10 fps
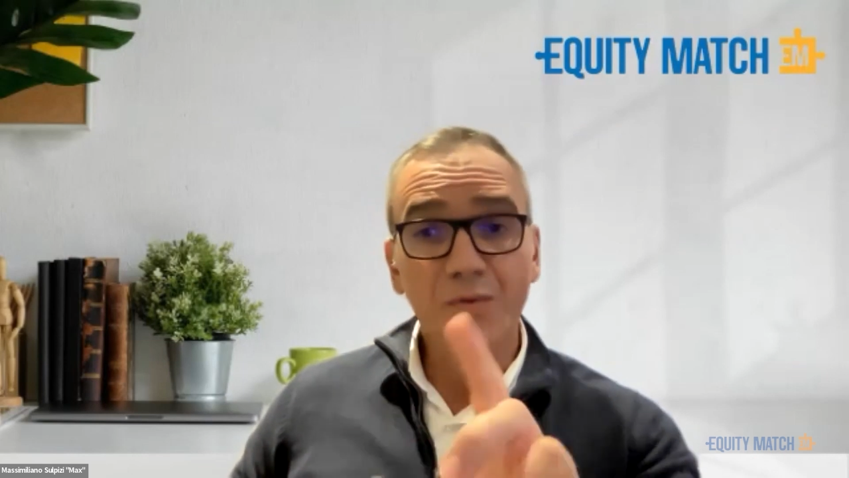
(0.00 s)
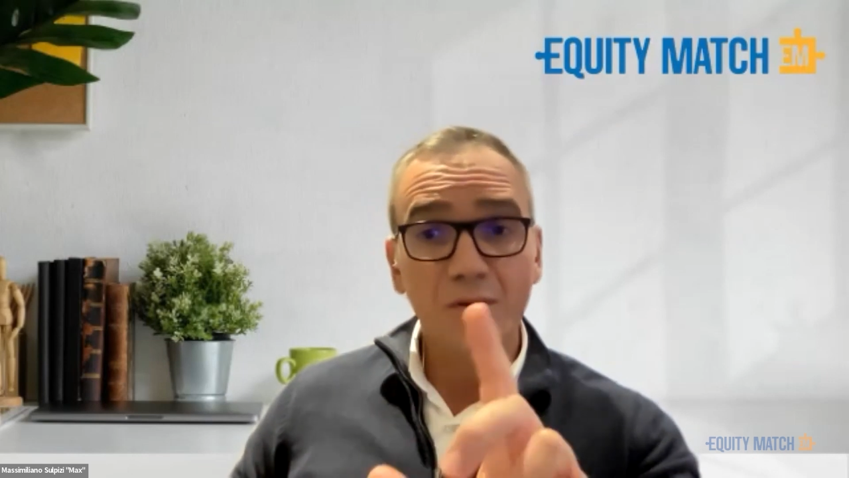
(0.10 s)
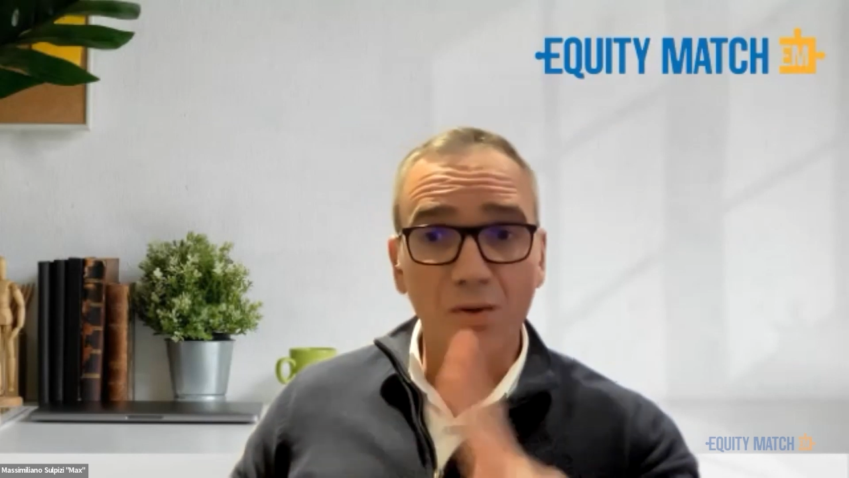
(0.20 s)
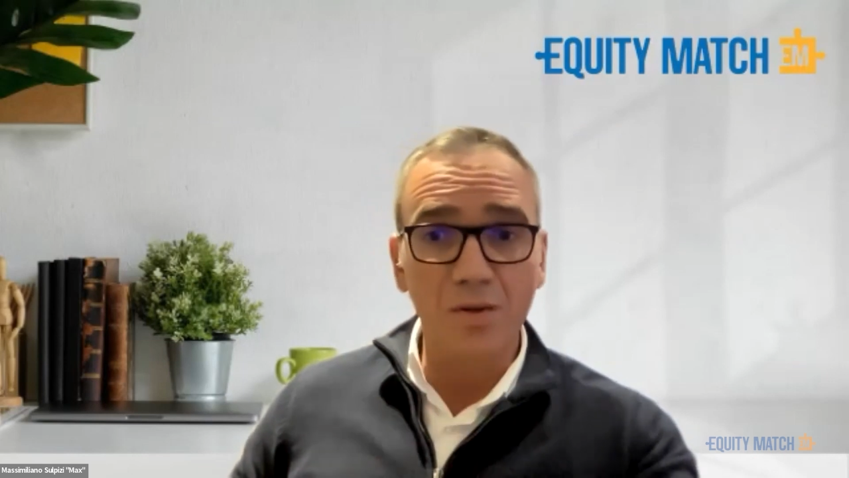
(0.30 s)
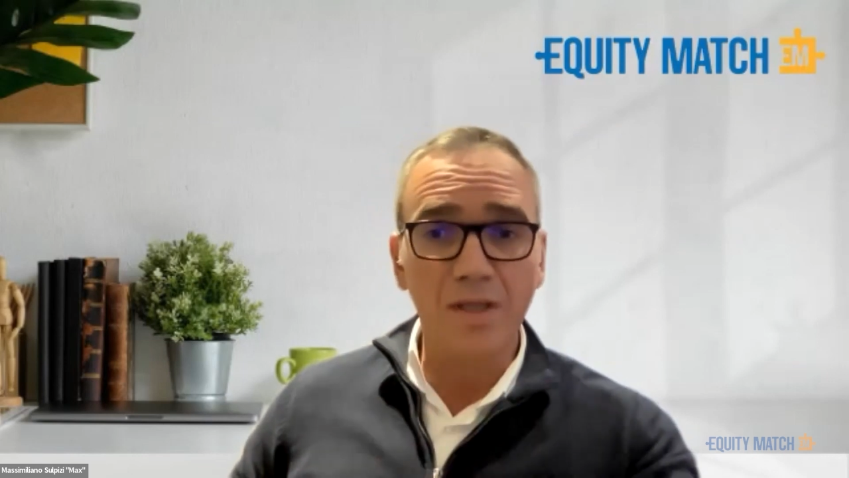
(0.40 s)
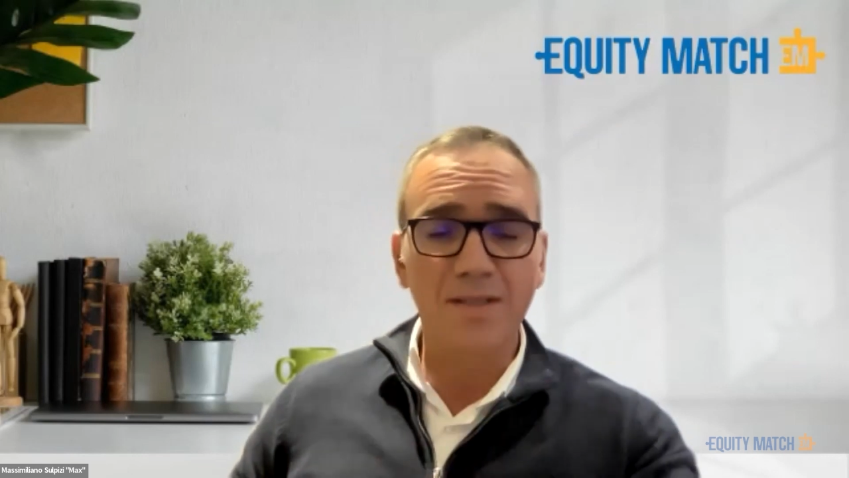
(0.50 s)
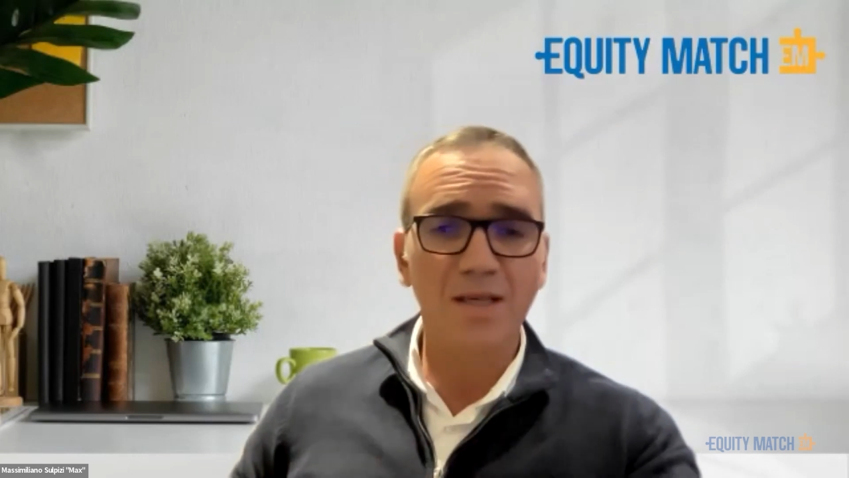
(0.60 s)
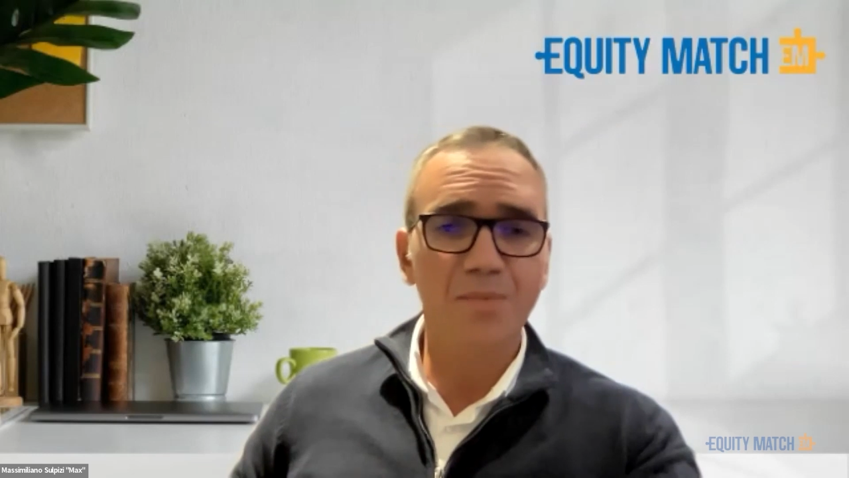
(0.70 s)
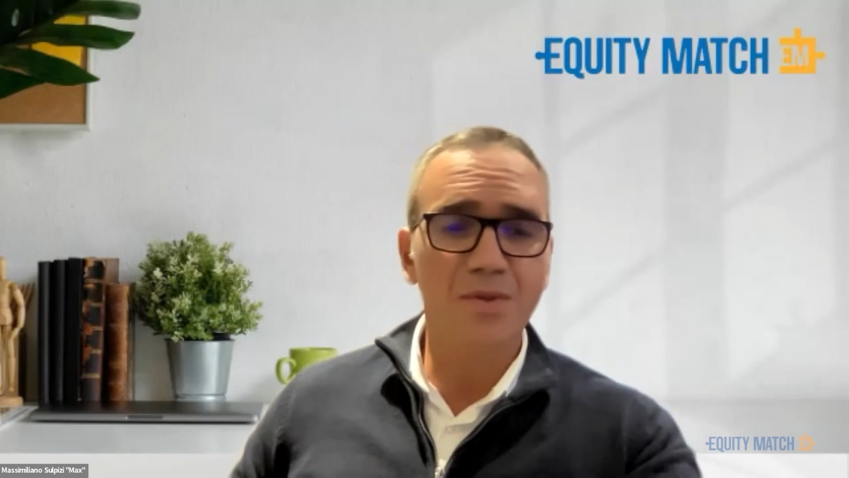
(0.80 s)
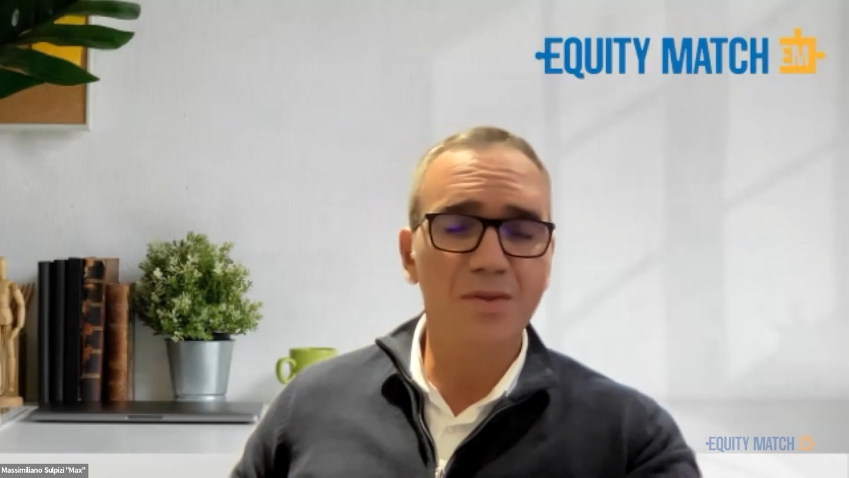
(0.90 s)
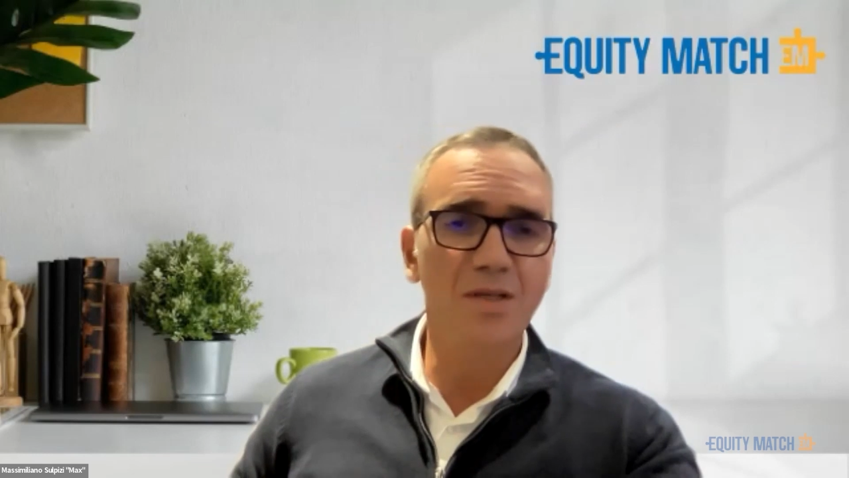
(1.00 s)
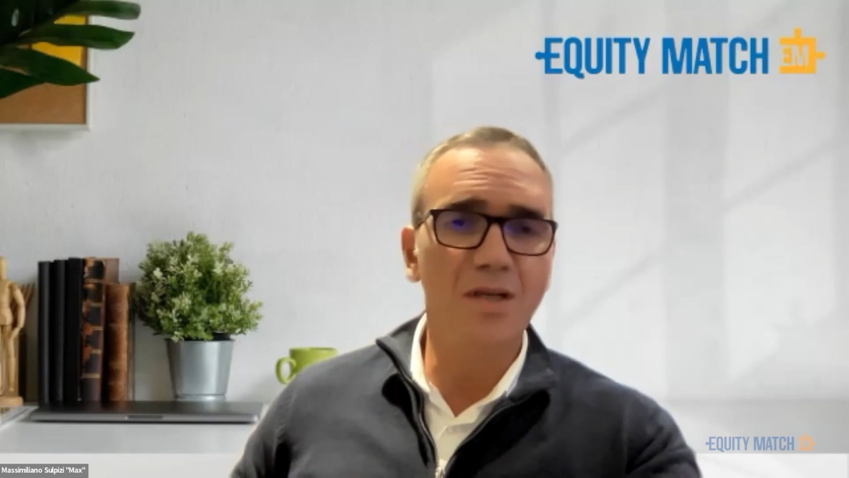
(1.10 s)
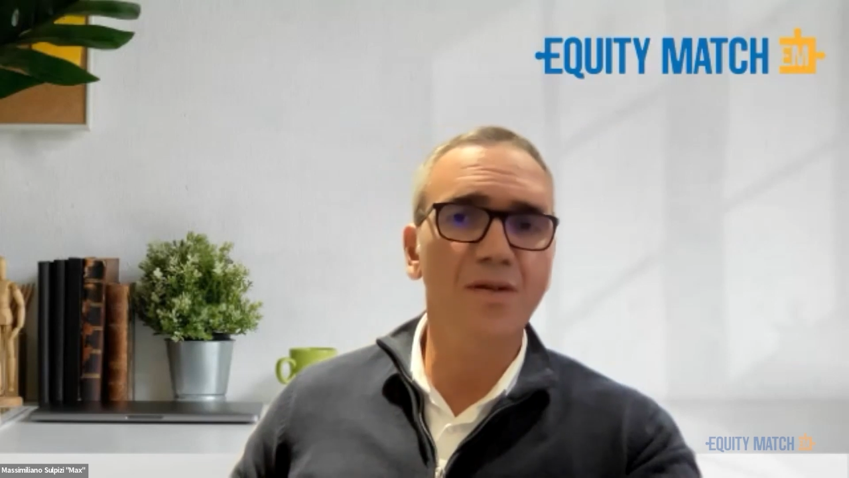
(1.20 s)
you do not accept yourself,